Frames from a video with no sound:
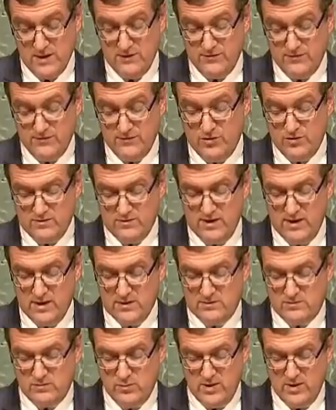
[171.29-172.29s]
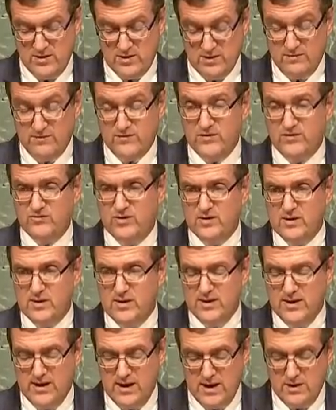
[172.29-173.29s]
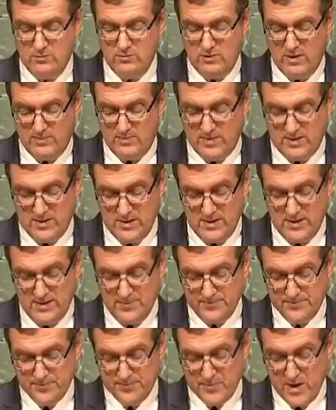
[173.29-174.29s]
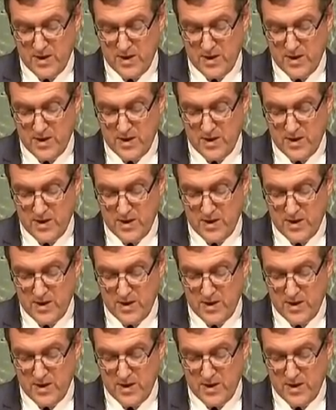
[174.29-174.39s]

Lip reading: if not dealt with efficiently and rapidly.